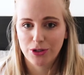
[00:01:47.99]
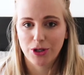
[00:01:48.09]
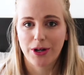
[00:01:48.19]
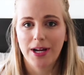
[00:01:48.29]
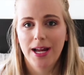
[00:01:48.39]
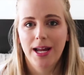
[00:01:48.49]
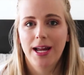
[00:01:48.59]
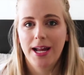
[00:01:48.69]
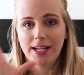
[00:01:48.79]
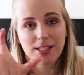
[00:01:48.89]
So
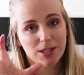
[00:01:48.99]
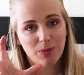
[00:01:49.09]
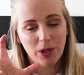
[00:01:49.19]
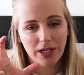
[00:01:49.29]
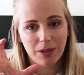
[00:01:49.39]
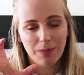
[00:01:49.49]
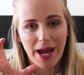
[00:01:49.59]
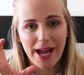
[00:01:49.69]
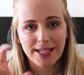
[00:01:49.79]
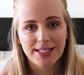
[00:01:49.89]
it's small and
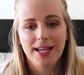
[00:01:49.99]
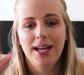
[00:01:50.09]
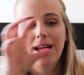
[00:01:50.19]
compact,